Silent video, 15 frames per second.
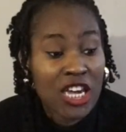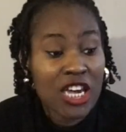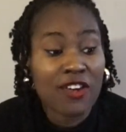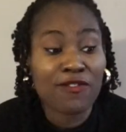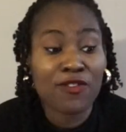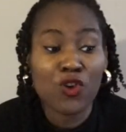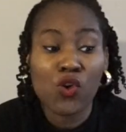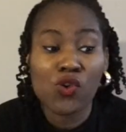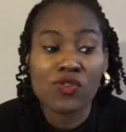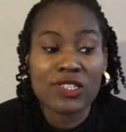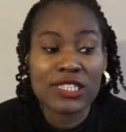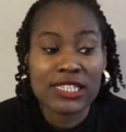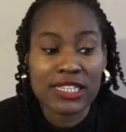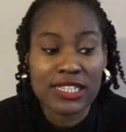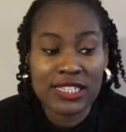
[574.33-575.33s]
If you're over
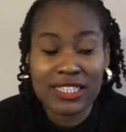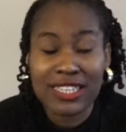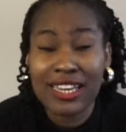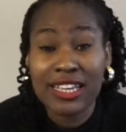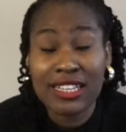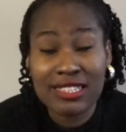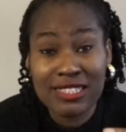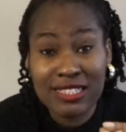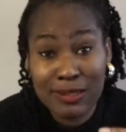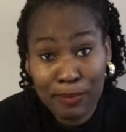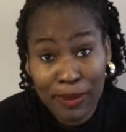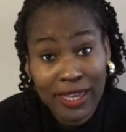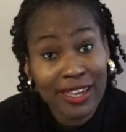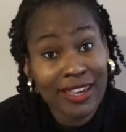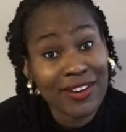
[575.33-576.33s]
60, you can
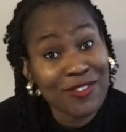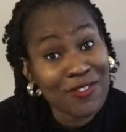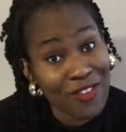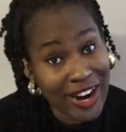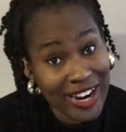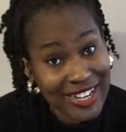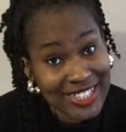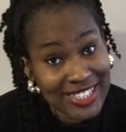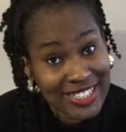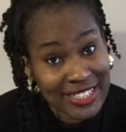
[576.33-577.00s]
speak and write